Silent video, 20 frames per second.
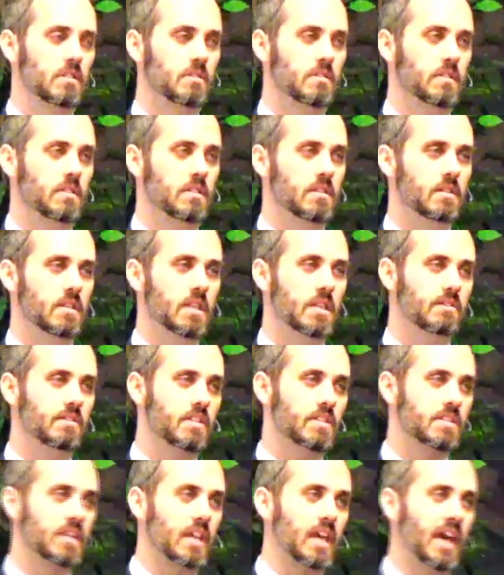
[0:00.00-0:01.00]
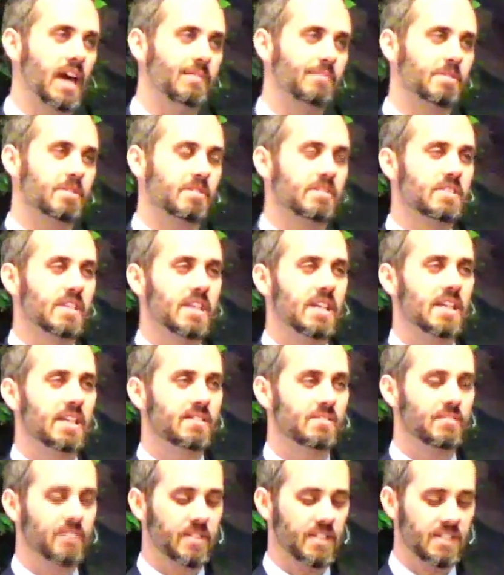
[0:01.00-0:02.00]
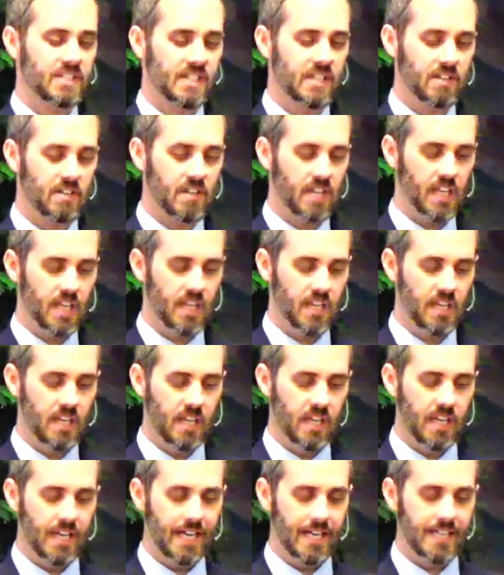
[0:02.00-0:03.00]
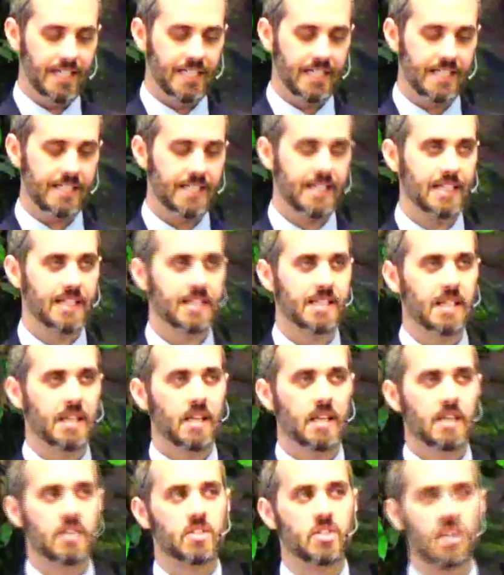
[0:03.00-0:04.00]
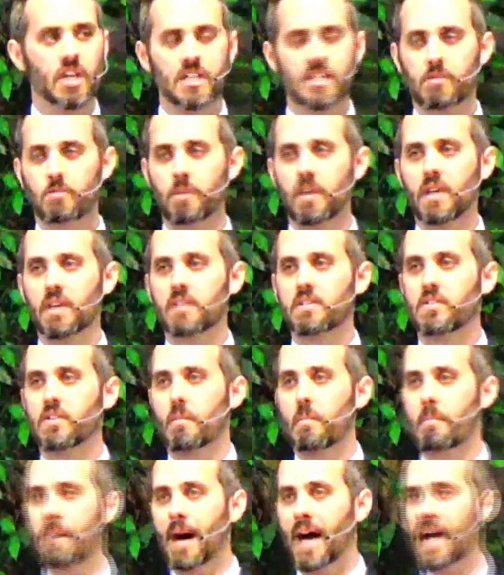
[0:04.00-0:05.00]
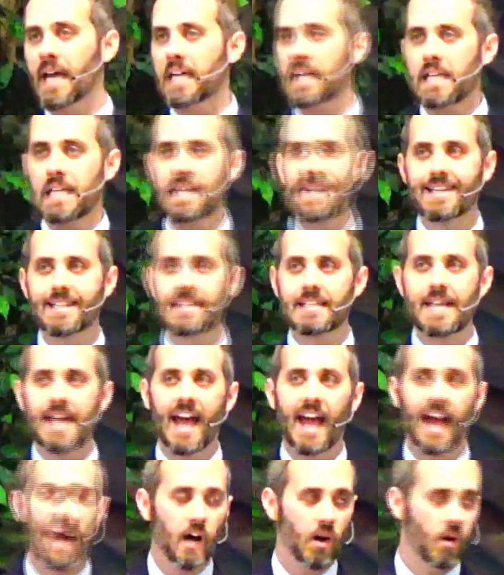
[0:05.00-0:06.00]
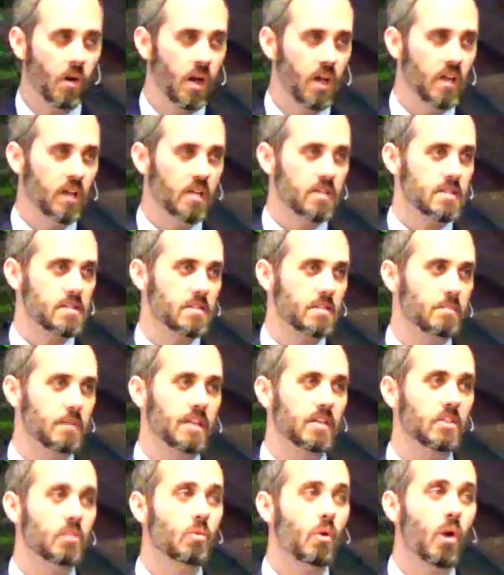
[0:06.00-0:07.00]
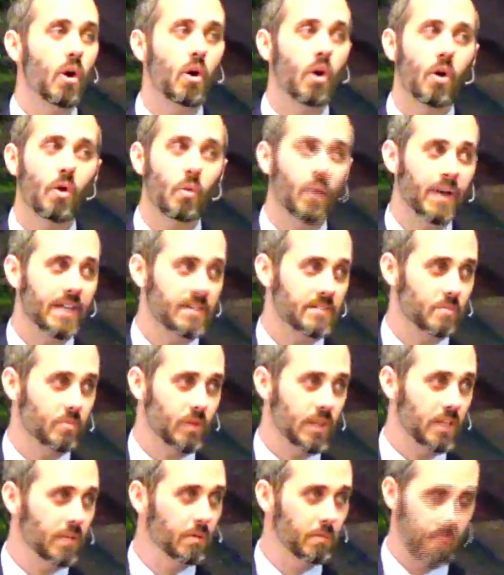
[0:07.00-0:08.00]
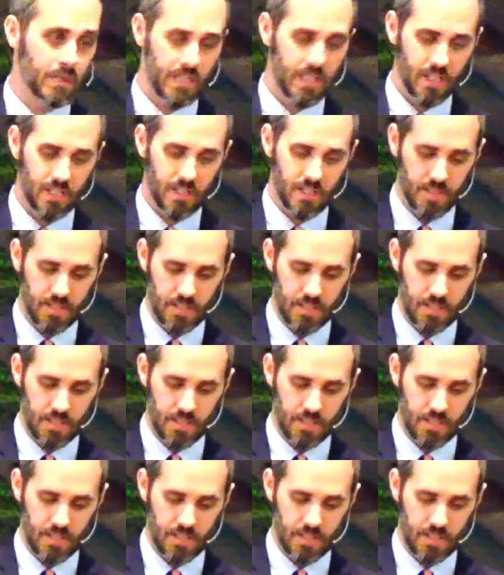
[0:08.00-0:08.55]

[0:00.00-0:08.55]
Nineveh is the capital city of Assyria. And he says, just because you're mighty now doesn't mean you always will be.